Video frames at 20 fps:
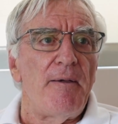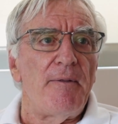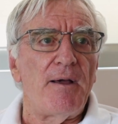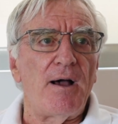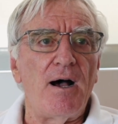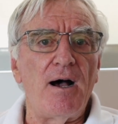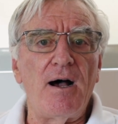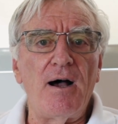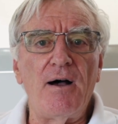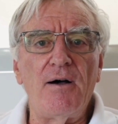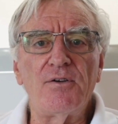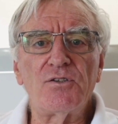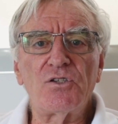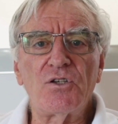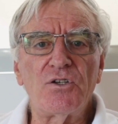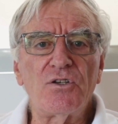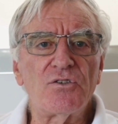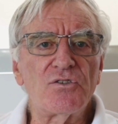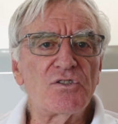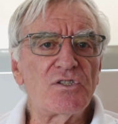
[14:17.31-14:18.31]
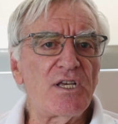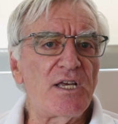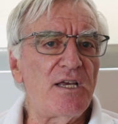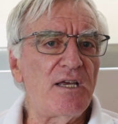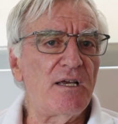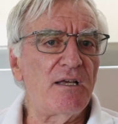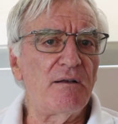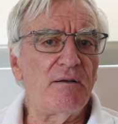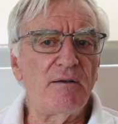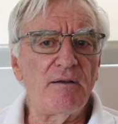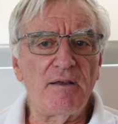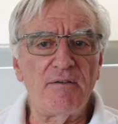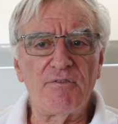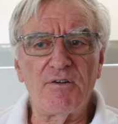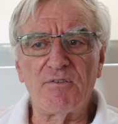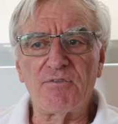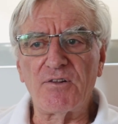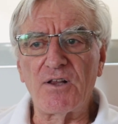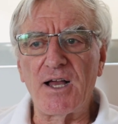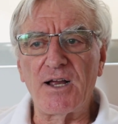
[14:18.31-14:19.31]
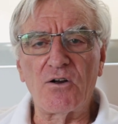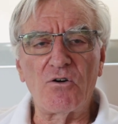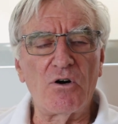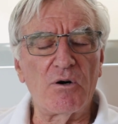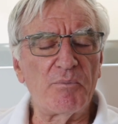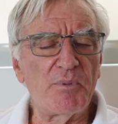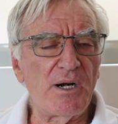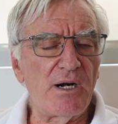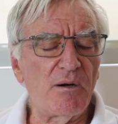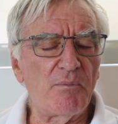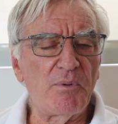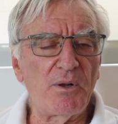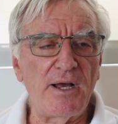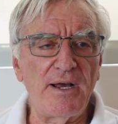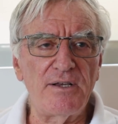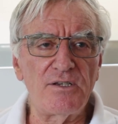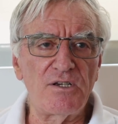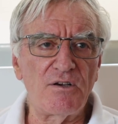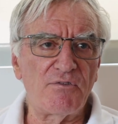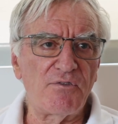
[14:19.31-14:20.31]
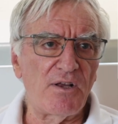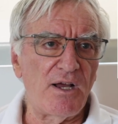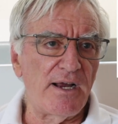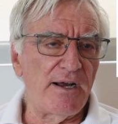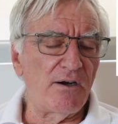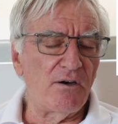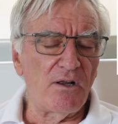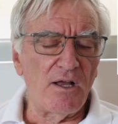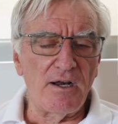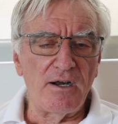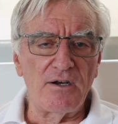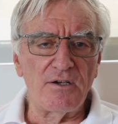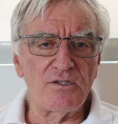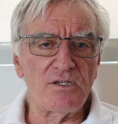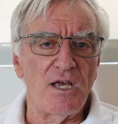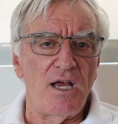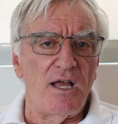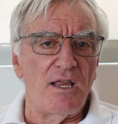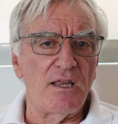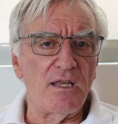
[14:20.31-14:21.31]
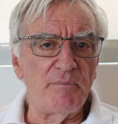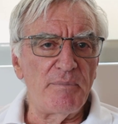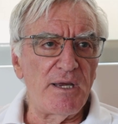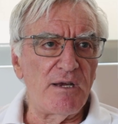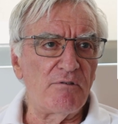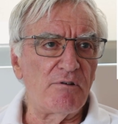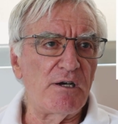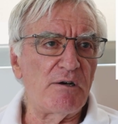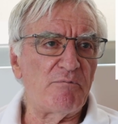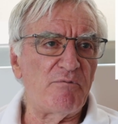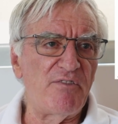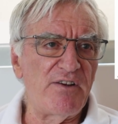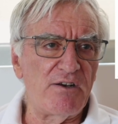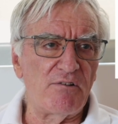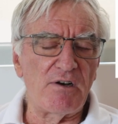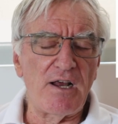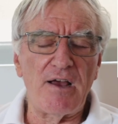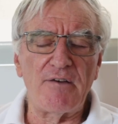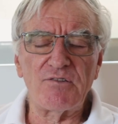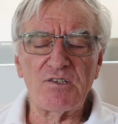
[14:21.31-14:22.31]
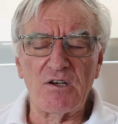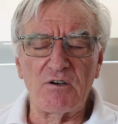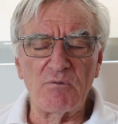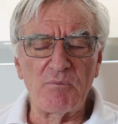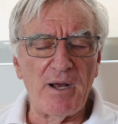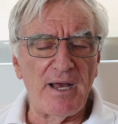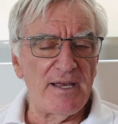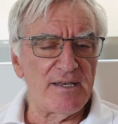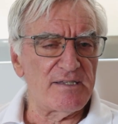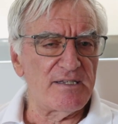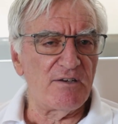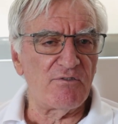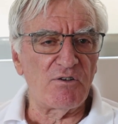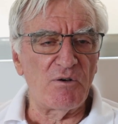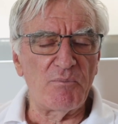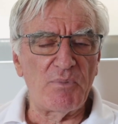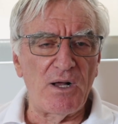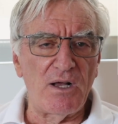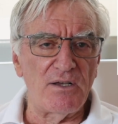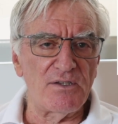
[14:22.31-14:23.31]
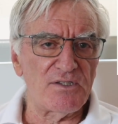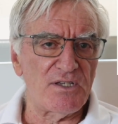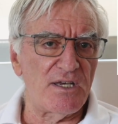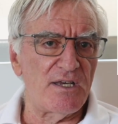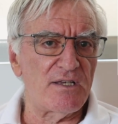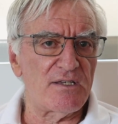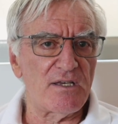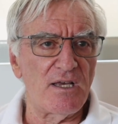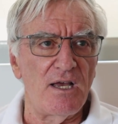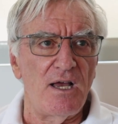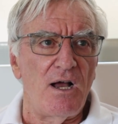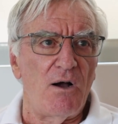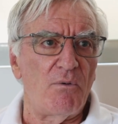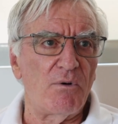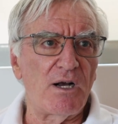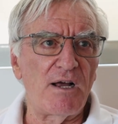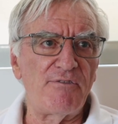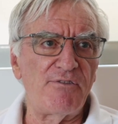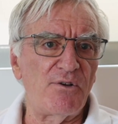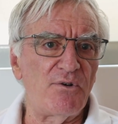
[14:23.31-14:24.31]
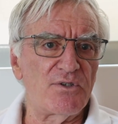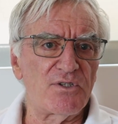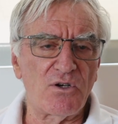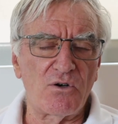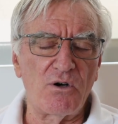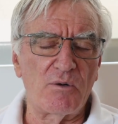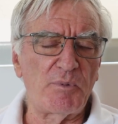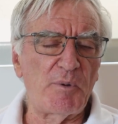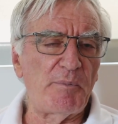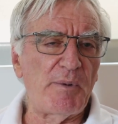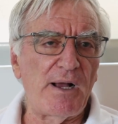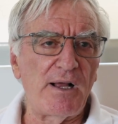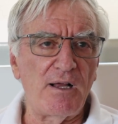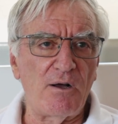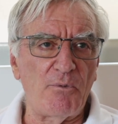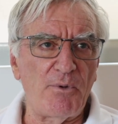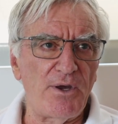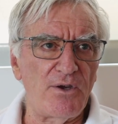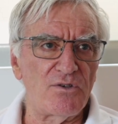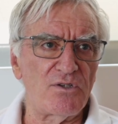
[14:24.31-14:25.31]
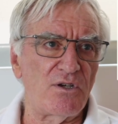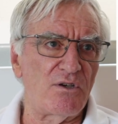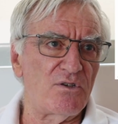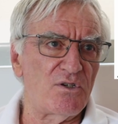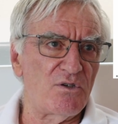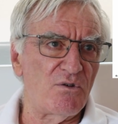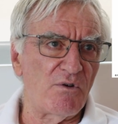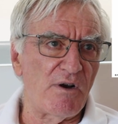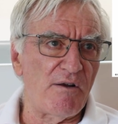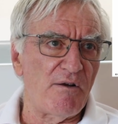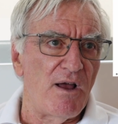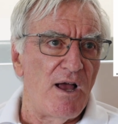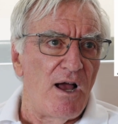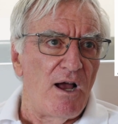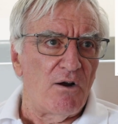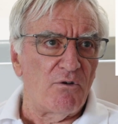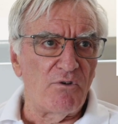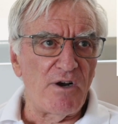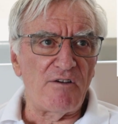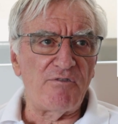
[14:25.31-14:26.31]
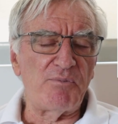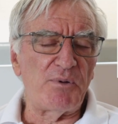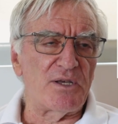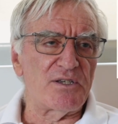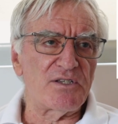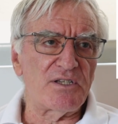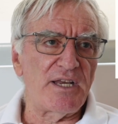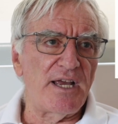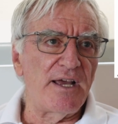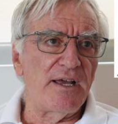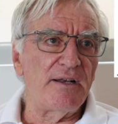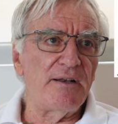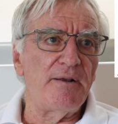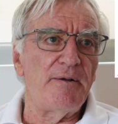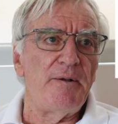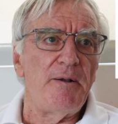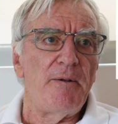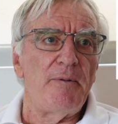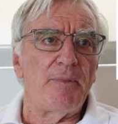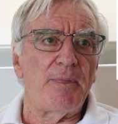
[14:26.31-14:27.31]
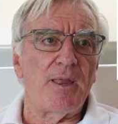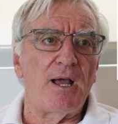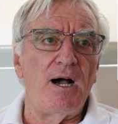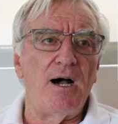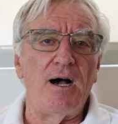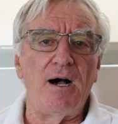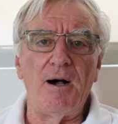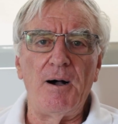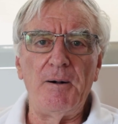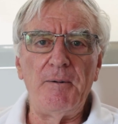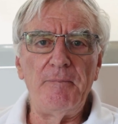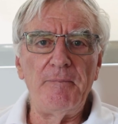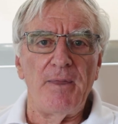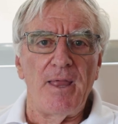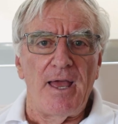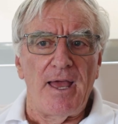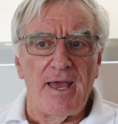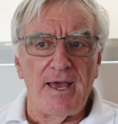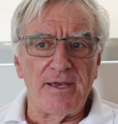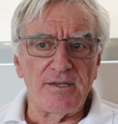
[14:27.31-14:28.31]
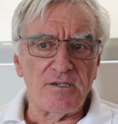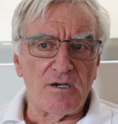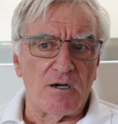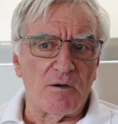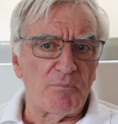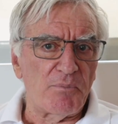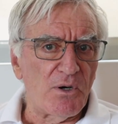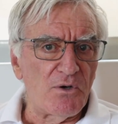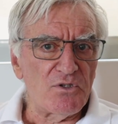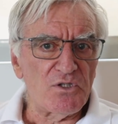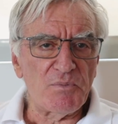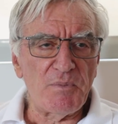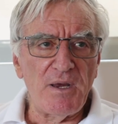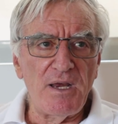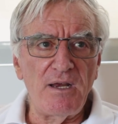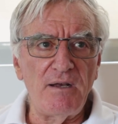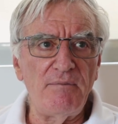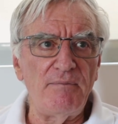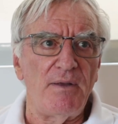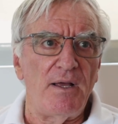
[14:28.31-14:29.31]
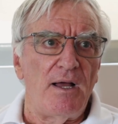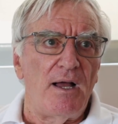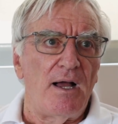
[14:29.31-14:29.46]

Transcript: So you'll see if you fly corporate airplanes, you fly airliners, there'll be VREFs. Everybody has different policies. When I flew as a corporate pilot, we used to use REF plus 10 as our approach speed